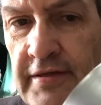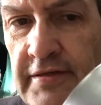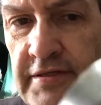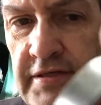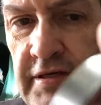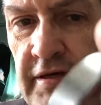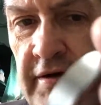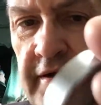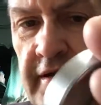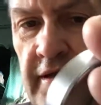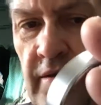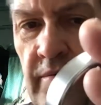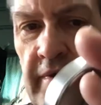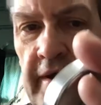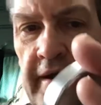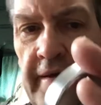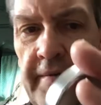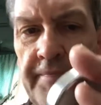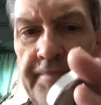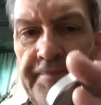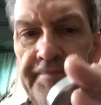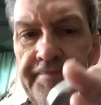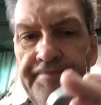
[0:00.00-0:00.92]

so anyway,